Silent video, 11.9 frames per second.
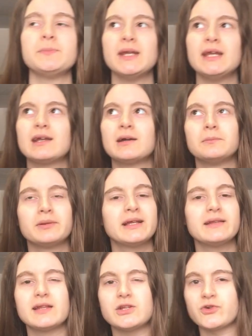be
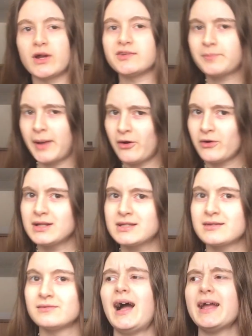completely
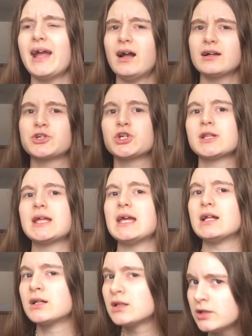transparent, I actually
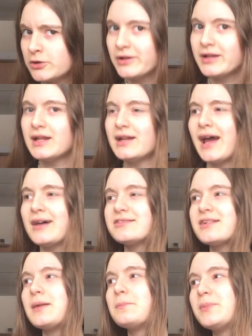included it as
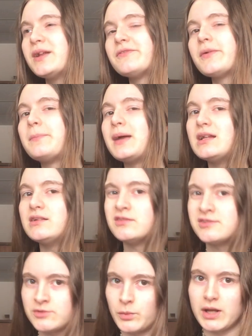a bit of a bait and
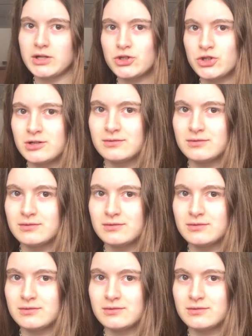switch.